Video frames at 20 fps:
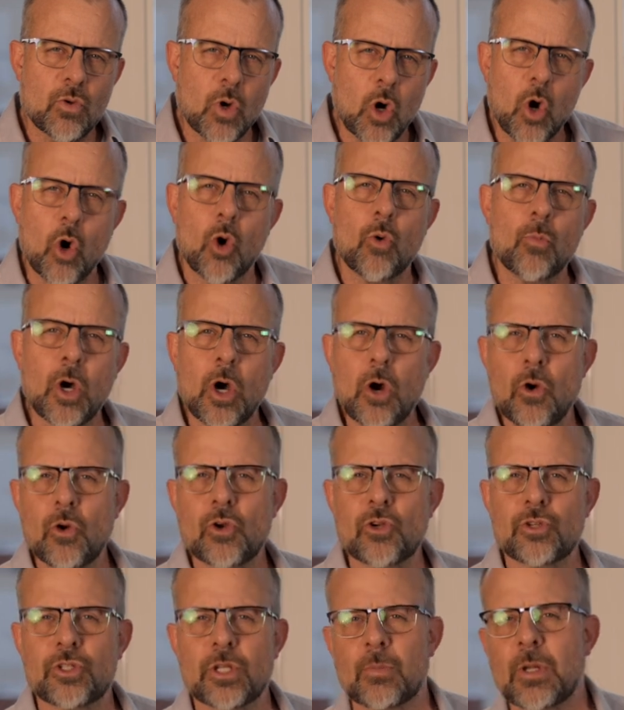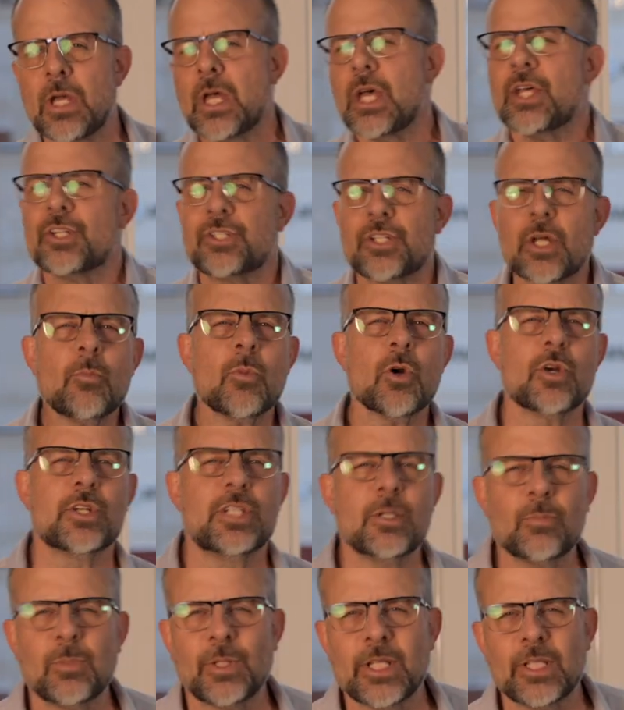home ownership. Some are
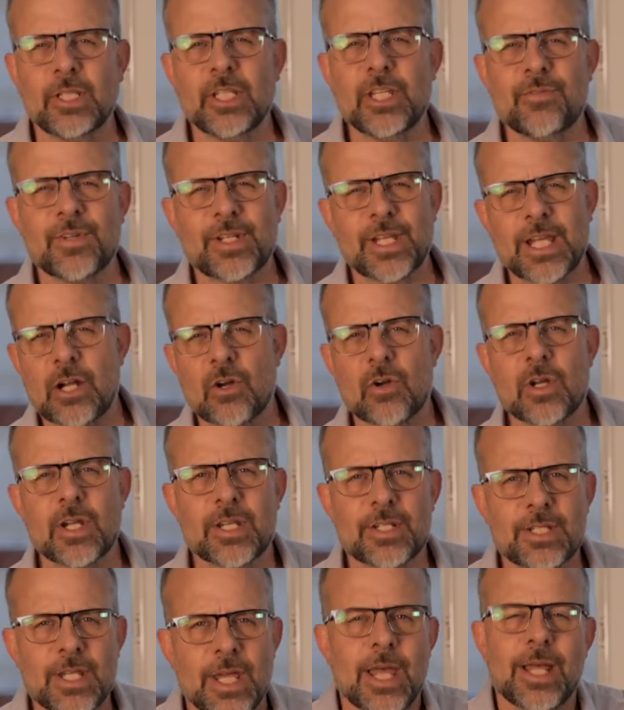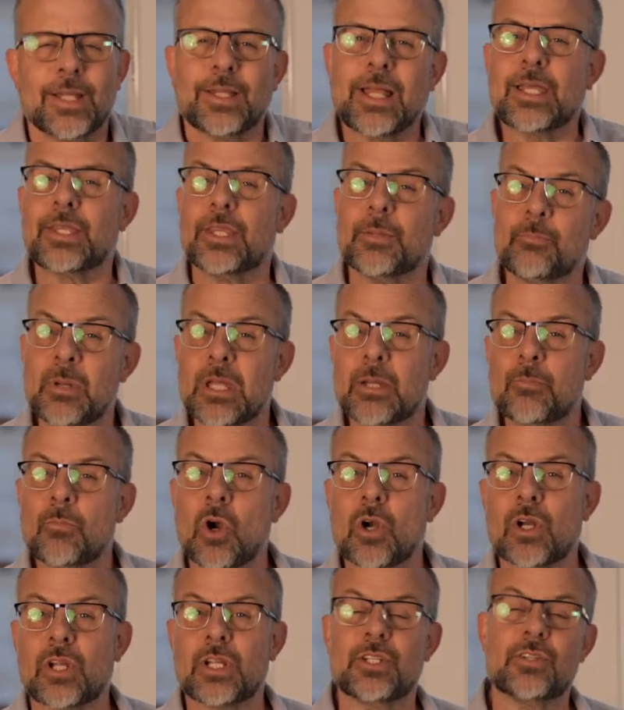simply leaving areas like the big
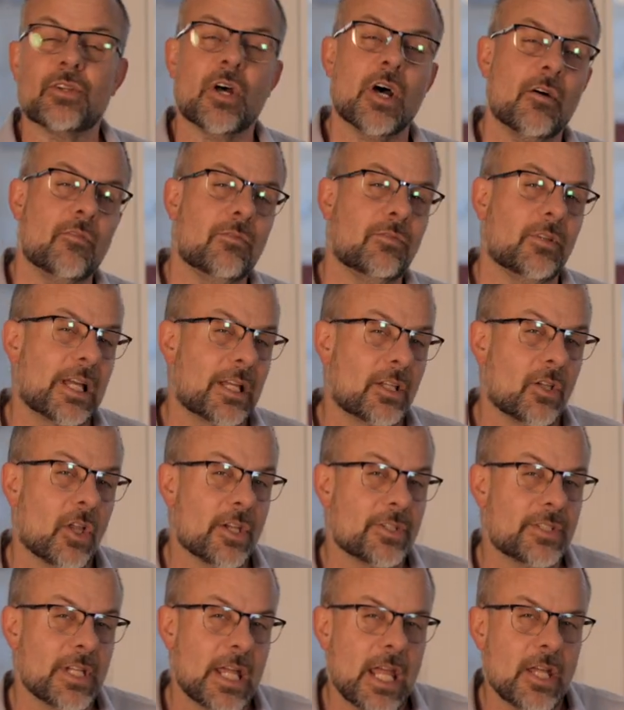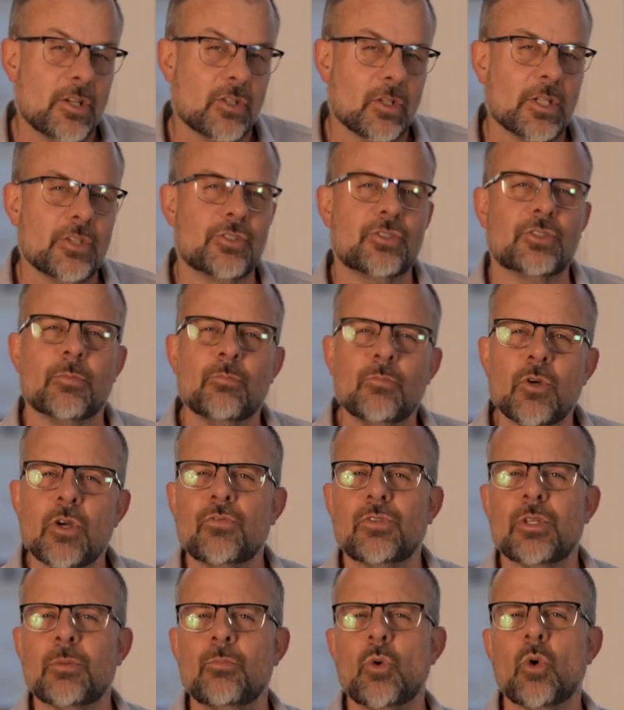markets of like Los Angeles to
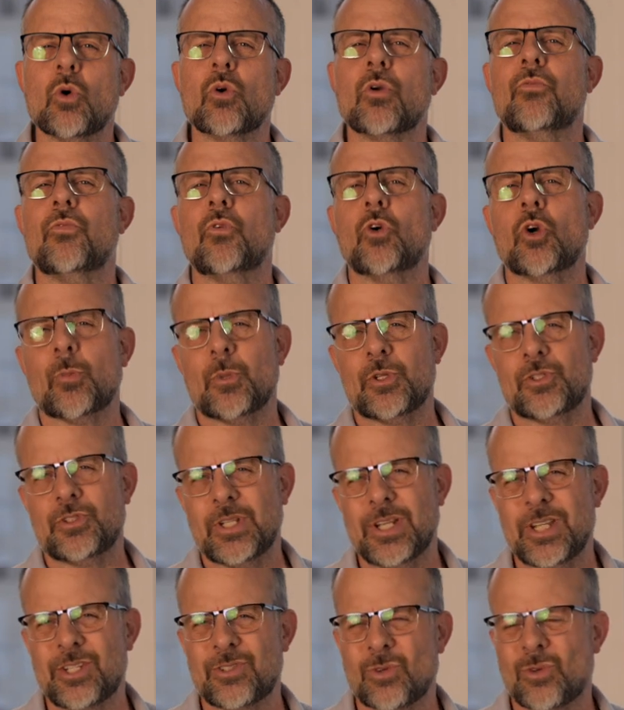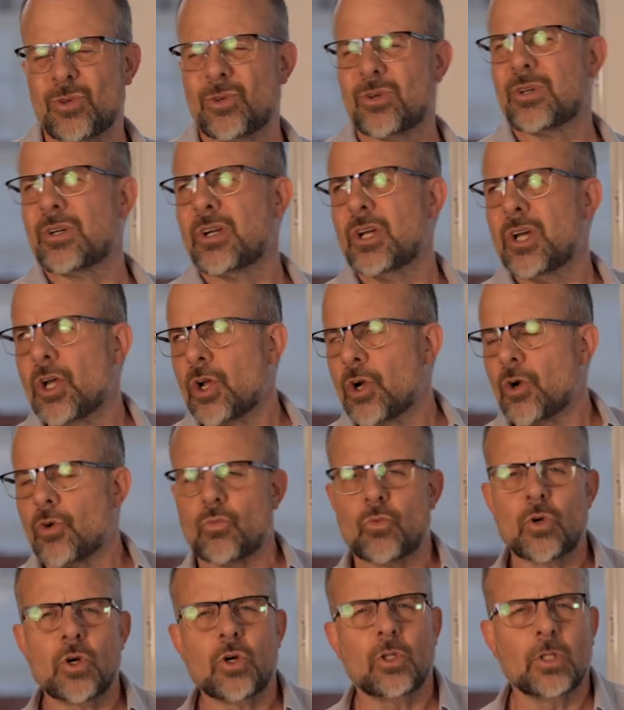move to more affordable cities or
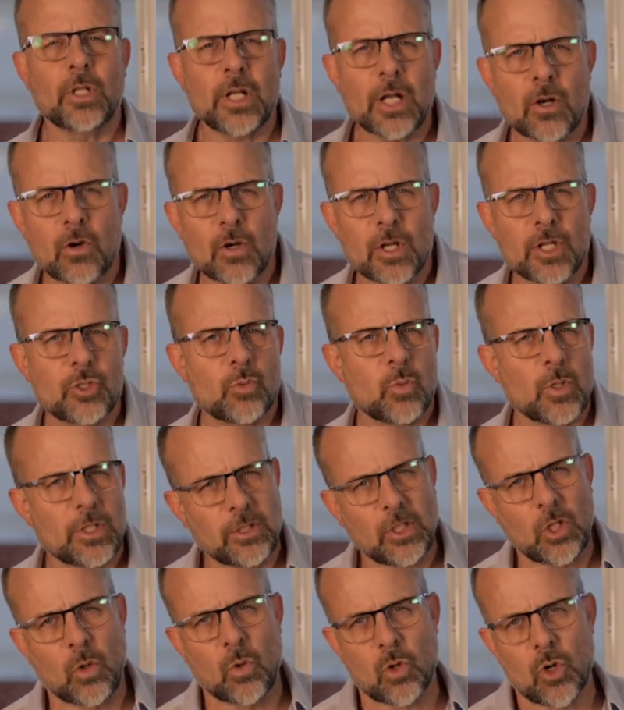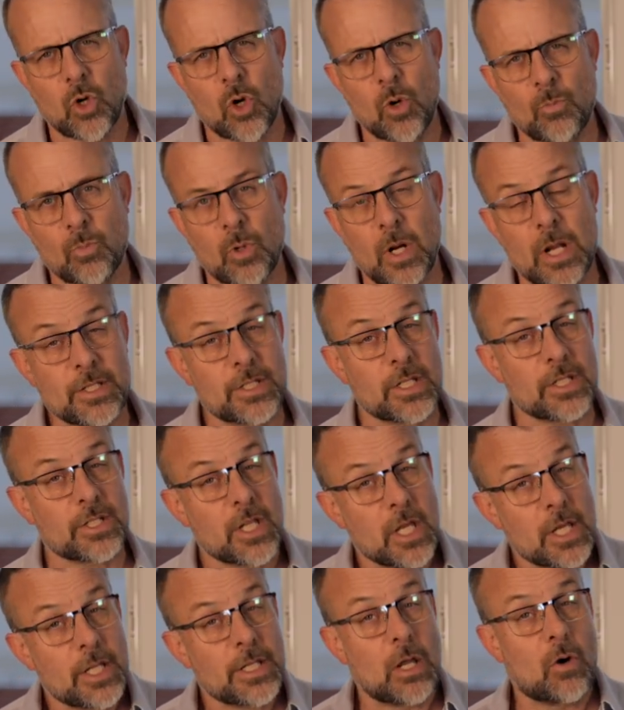rural areas with lower home prices.